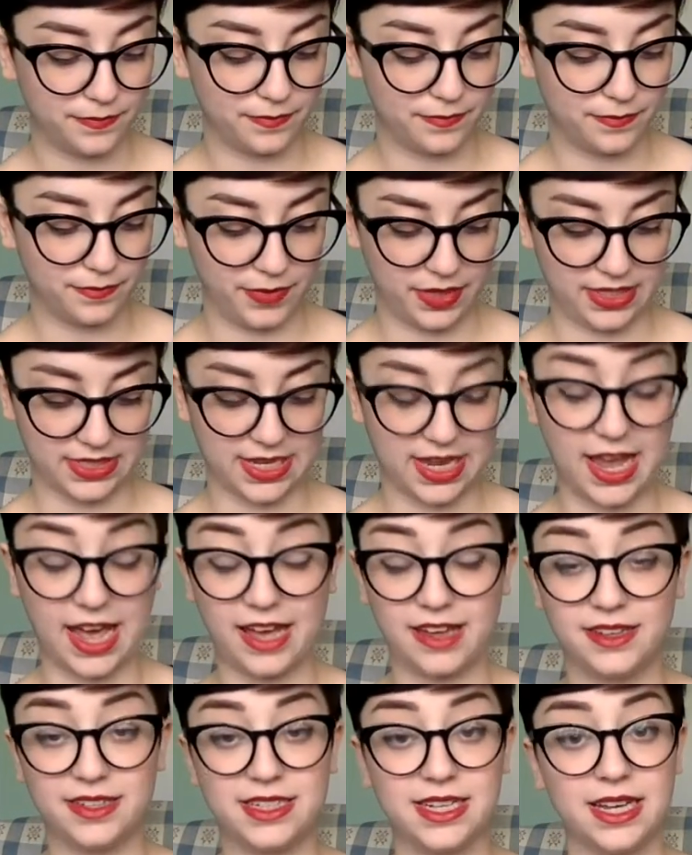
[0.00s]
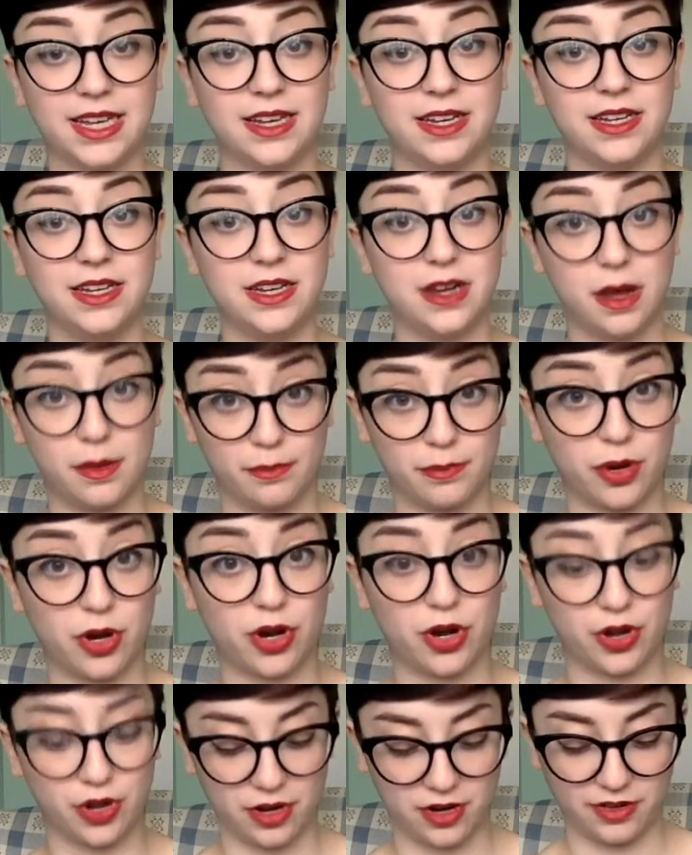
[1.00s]
Because I had a
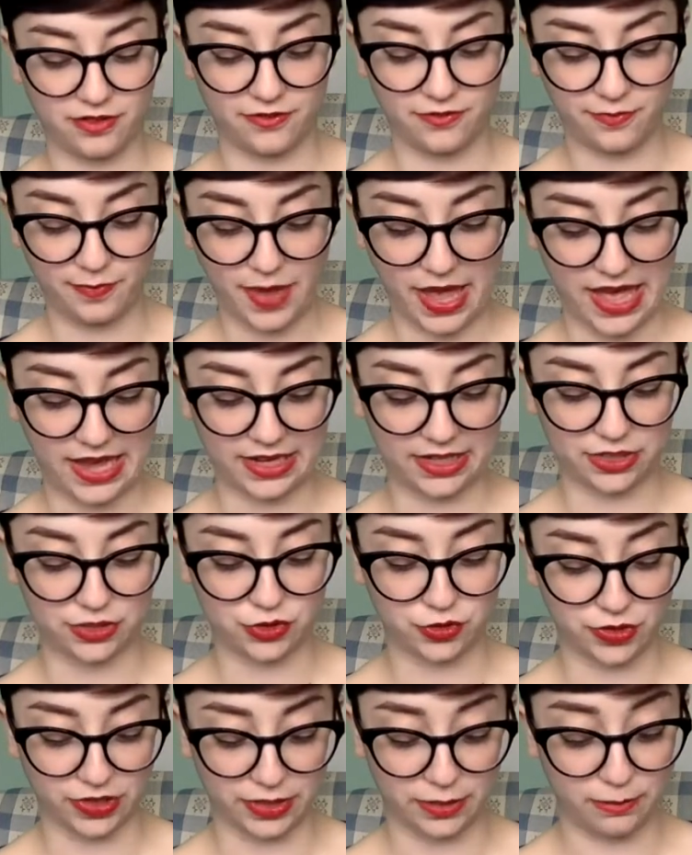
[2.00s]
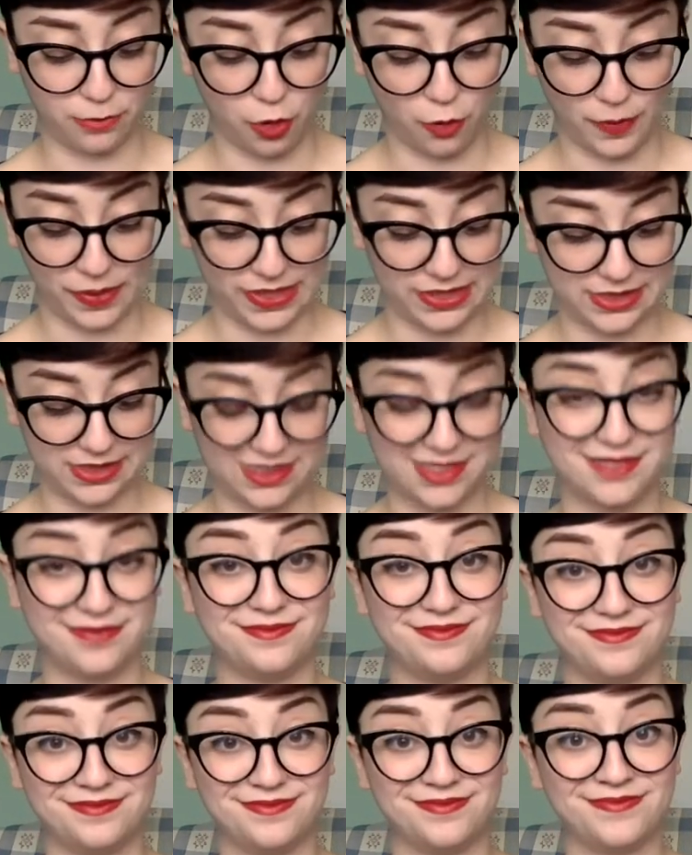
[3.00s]
number of panic-stricken moments
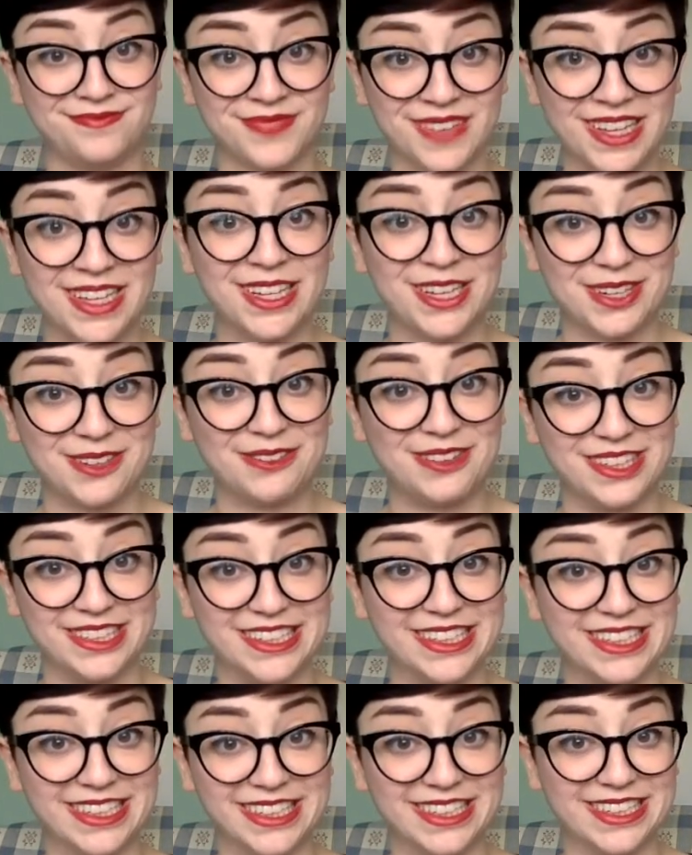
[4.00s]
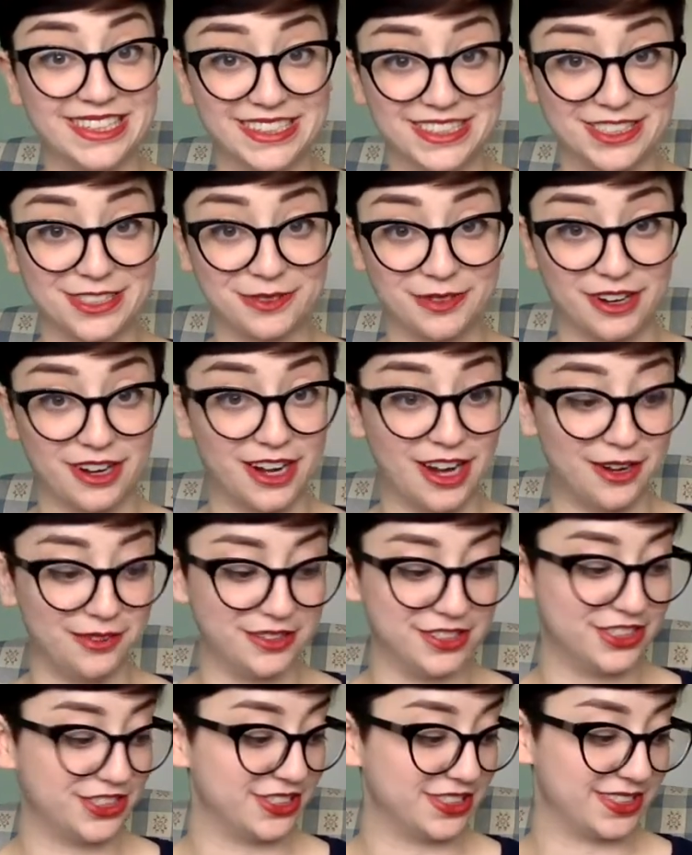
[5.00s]
while knitting this where I
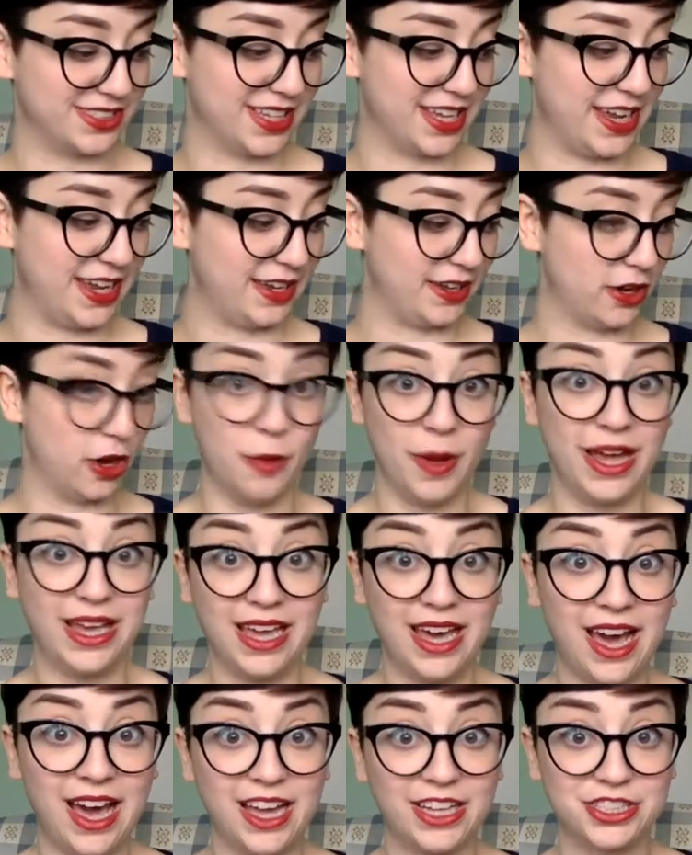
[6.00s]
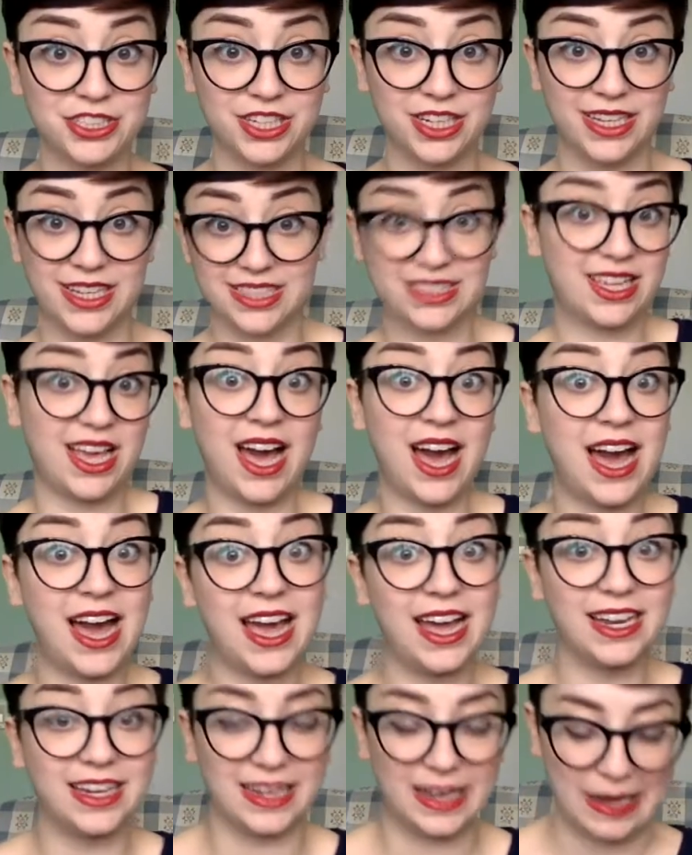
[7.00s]
was just like, oh my gosh, it's
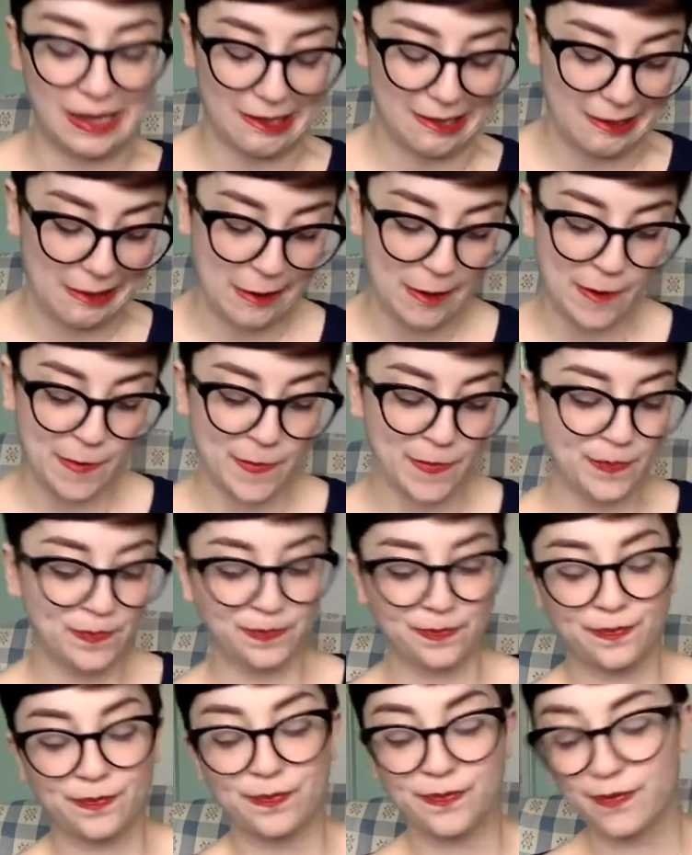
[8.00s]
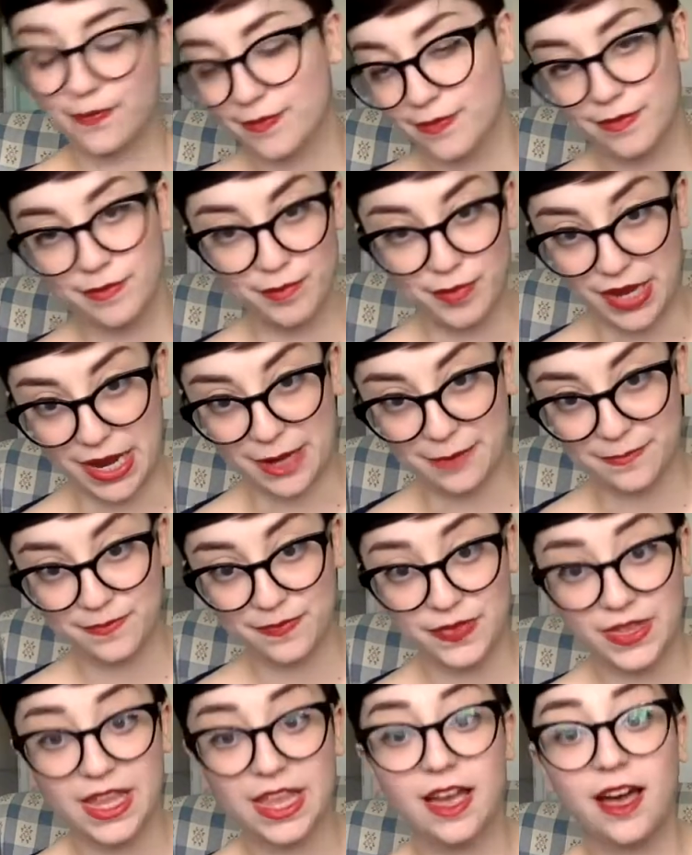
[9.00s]
gone! But yeah,
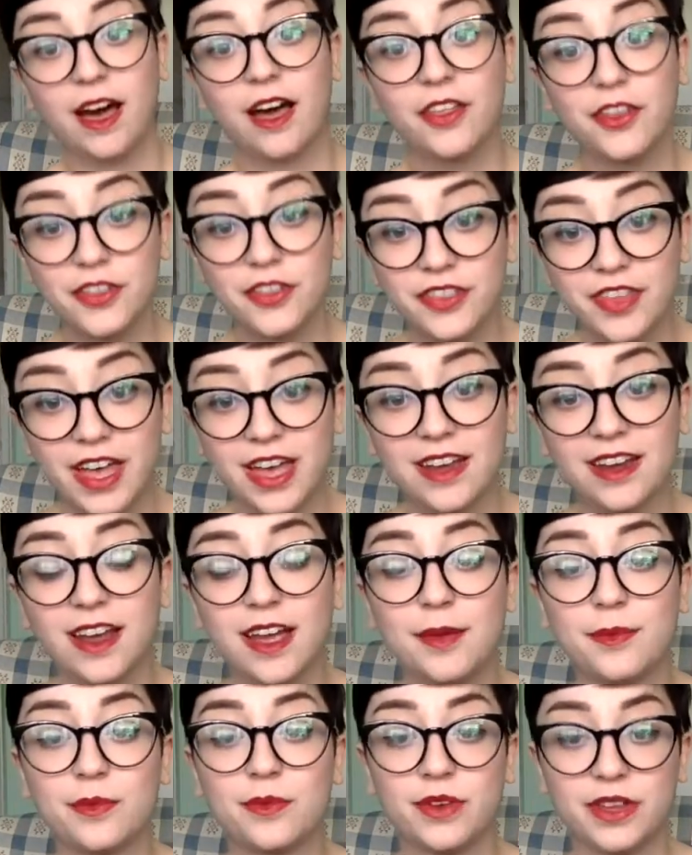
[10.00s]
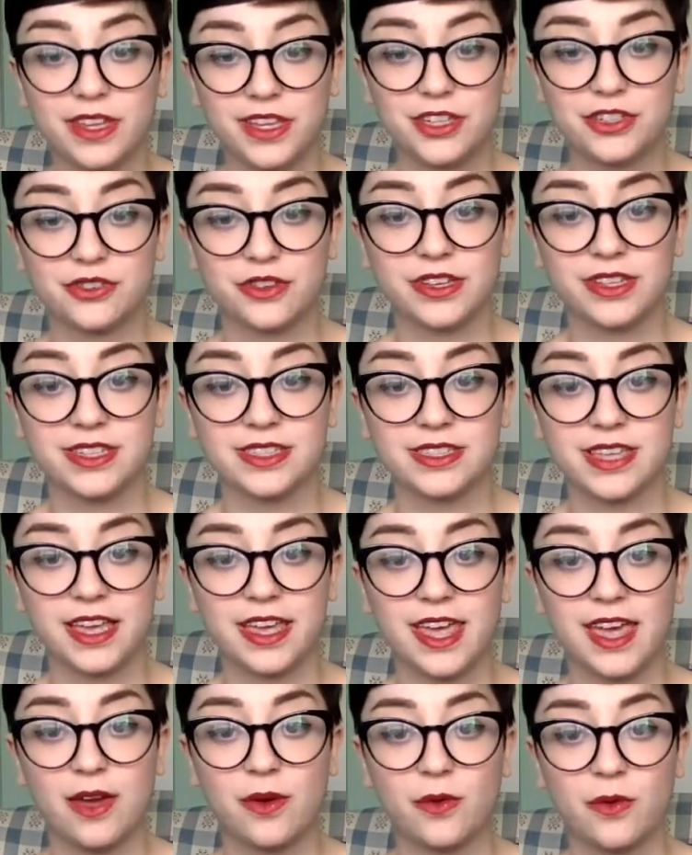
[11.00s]
other than that, I'm really enjoying this. I
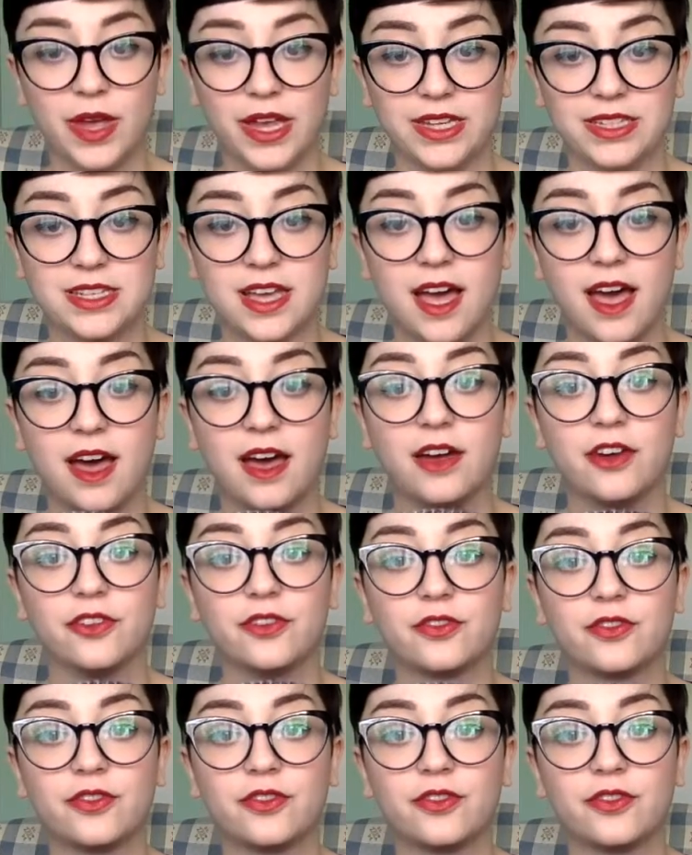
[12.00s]
can't wait to have